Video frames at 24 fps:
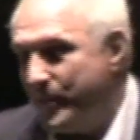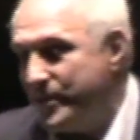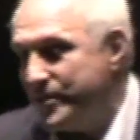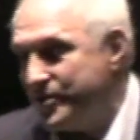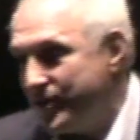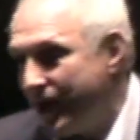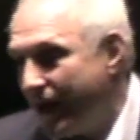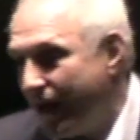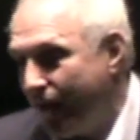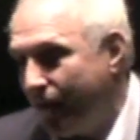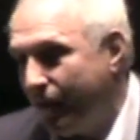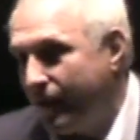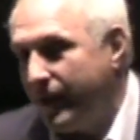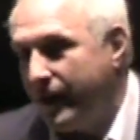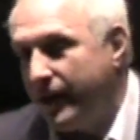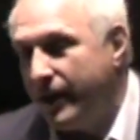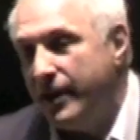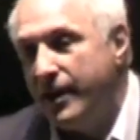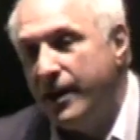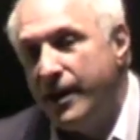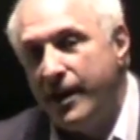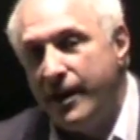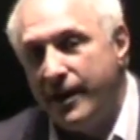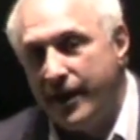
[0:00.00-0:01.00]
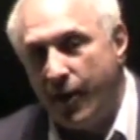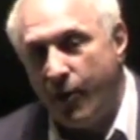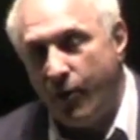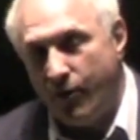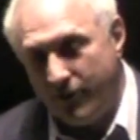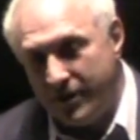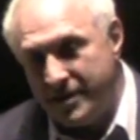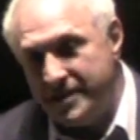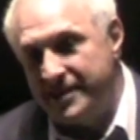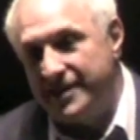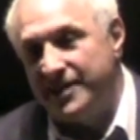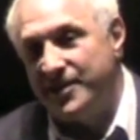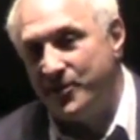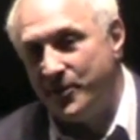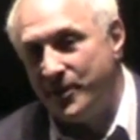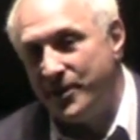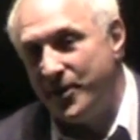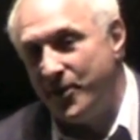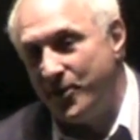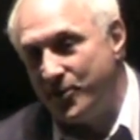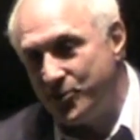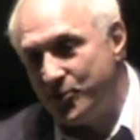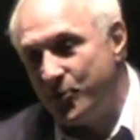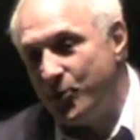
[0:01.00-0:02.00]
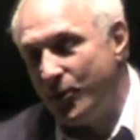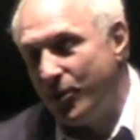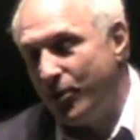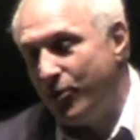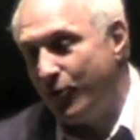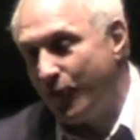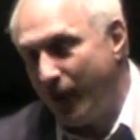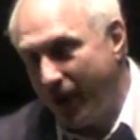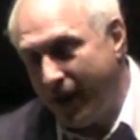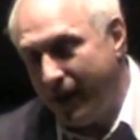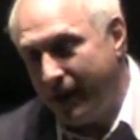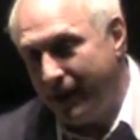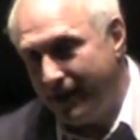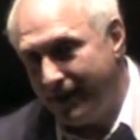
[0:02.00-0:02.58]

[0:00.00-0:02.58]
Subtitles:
But generally, they were listening when they were 2 or 3.